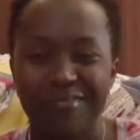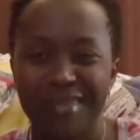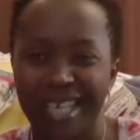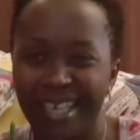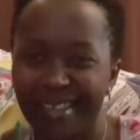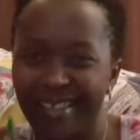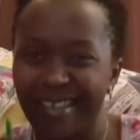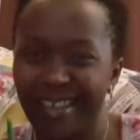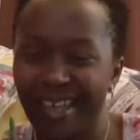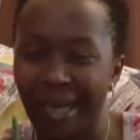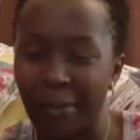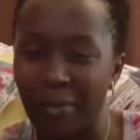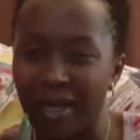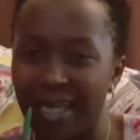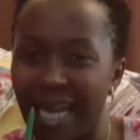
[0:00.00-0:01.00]
Me, I
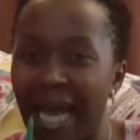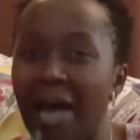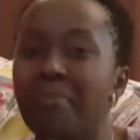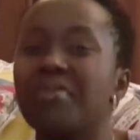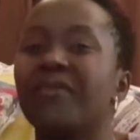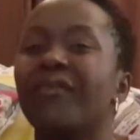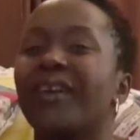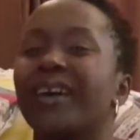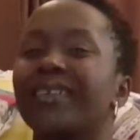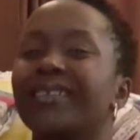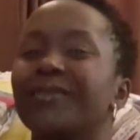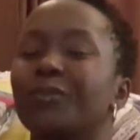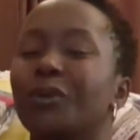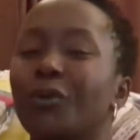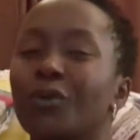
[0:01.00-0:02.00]
think I'm an ambivert,
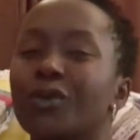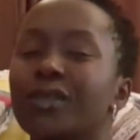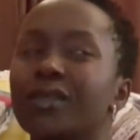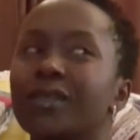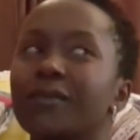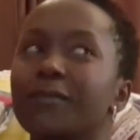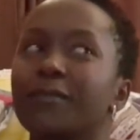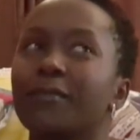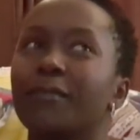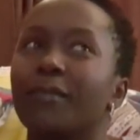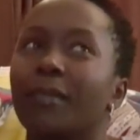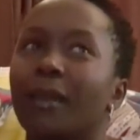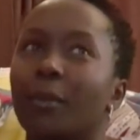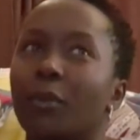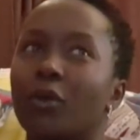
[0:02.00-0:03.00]
because
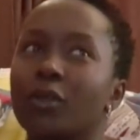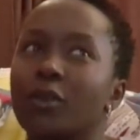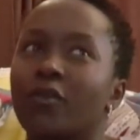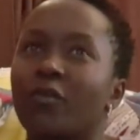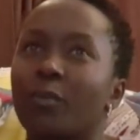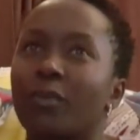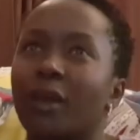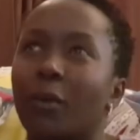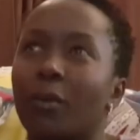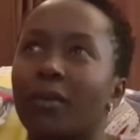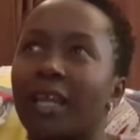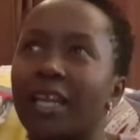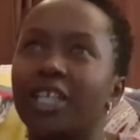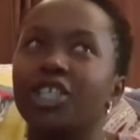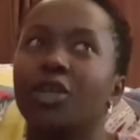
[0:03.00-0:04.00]
of
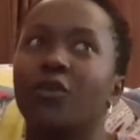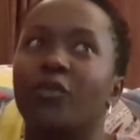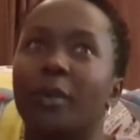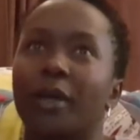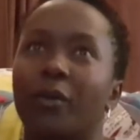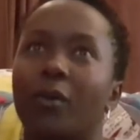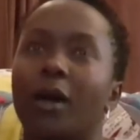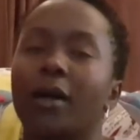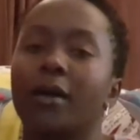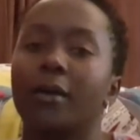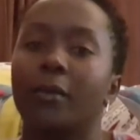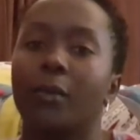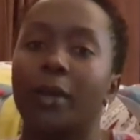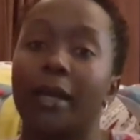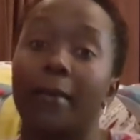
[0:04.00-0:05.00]
the nature of my
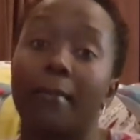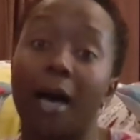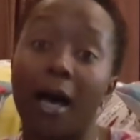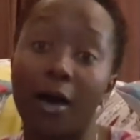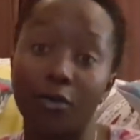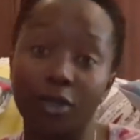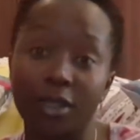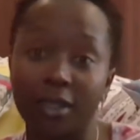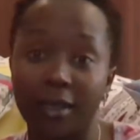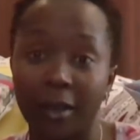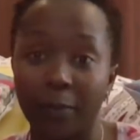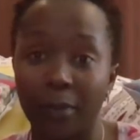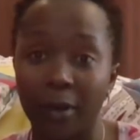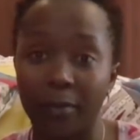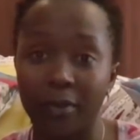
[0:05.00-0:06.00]
work. When I'm out in
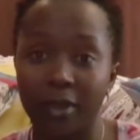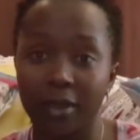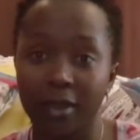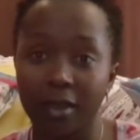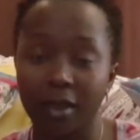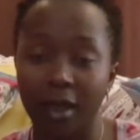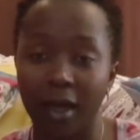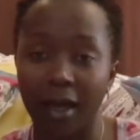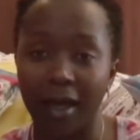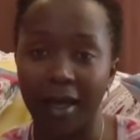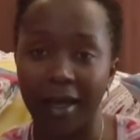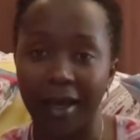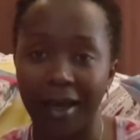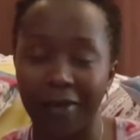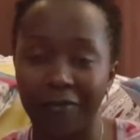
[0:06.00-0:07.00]
the public,
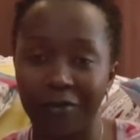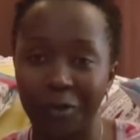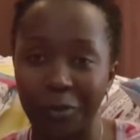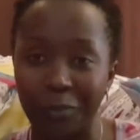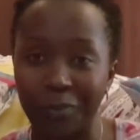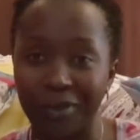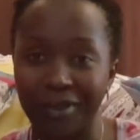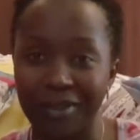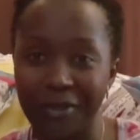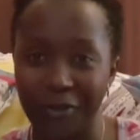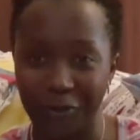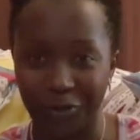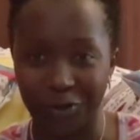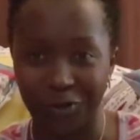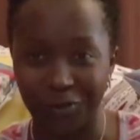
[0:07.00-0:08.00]
I have to be
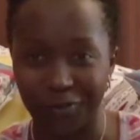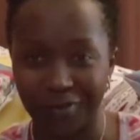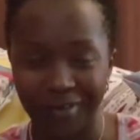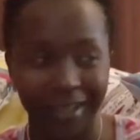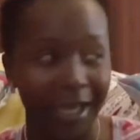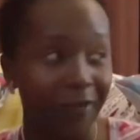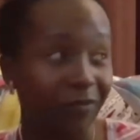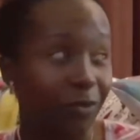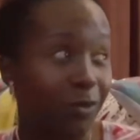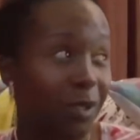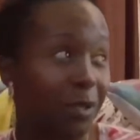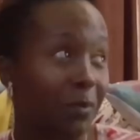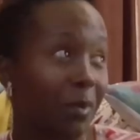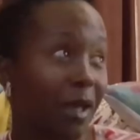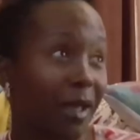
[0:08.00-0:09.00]
social. I have to
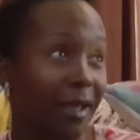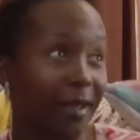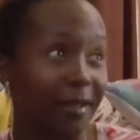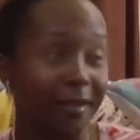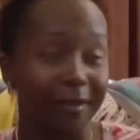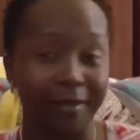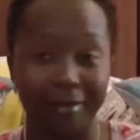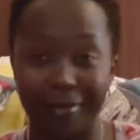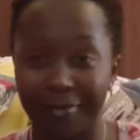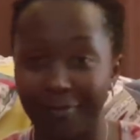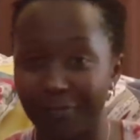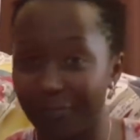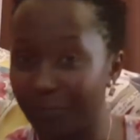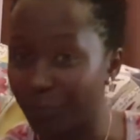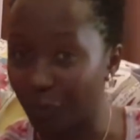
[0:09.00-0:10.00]
smile,
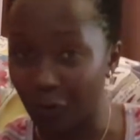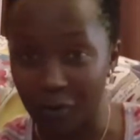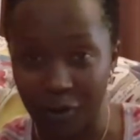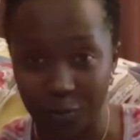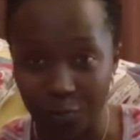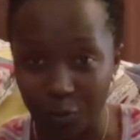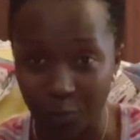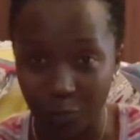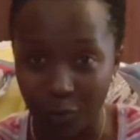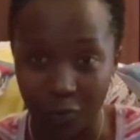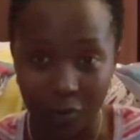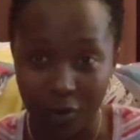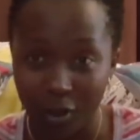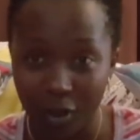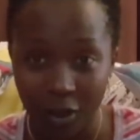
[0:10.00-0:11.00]
because
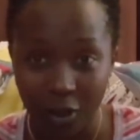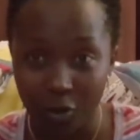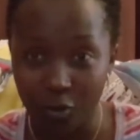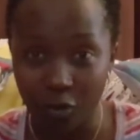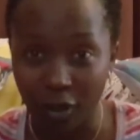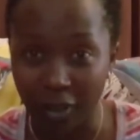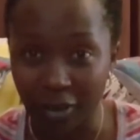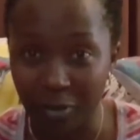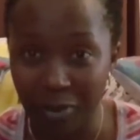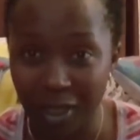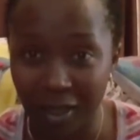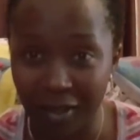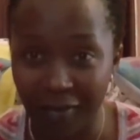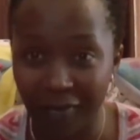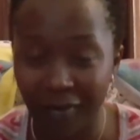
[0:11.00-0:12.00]
people look at
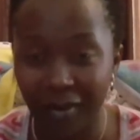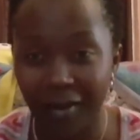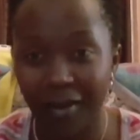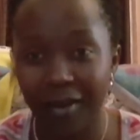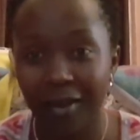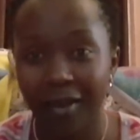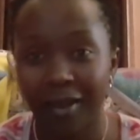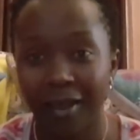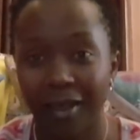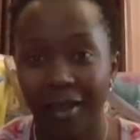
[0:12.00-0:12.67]
me and think